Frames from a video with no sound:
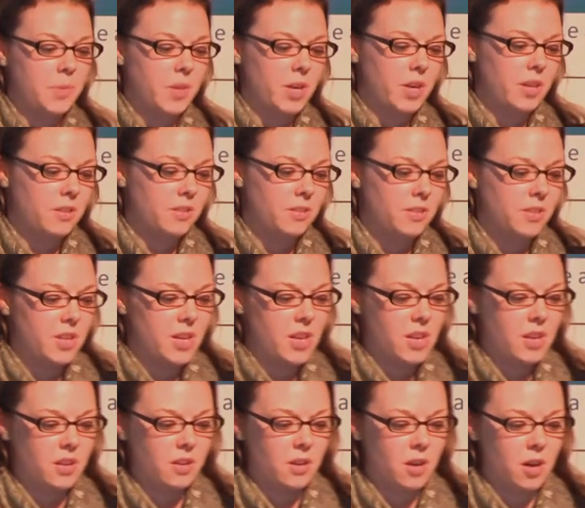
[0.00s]
but
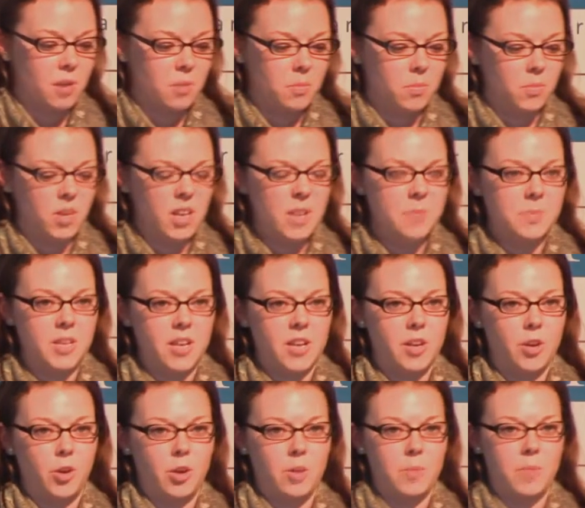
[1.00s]
the Leap Day
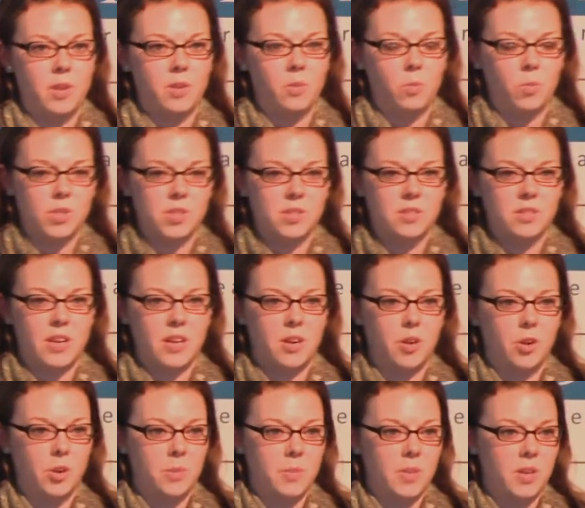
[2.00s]
Agreement was that
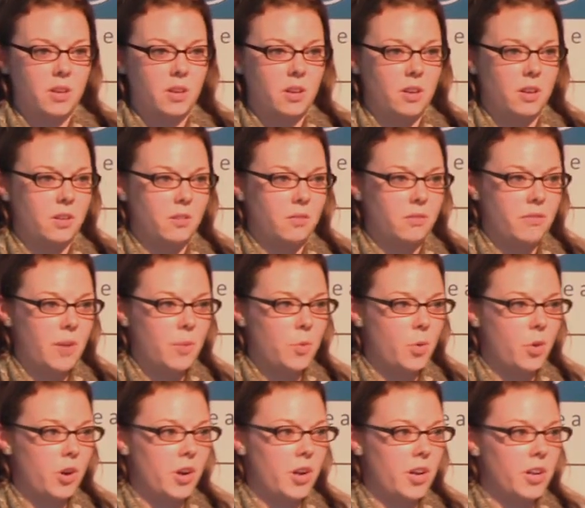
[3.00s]
agreement in
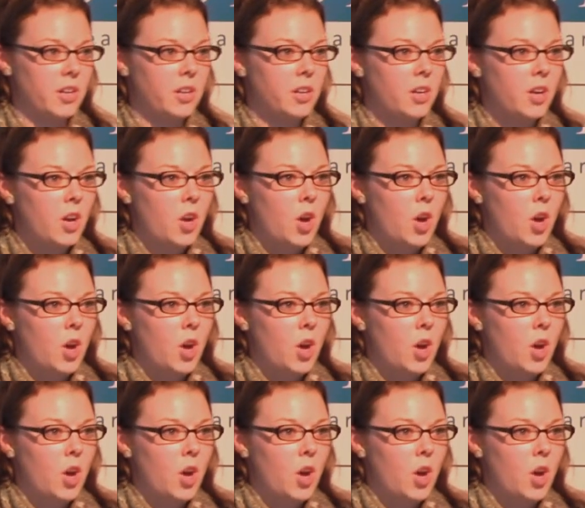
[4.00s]
February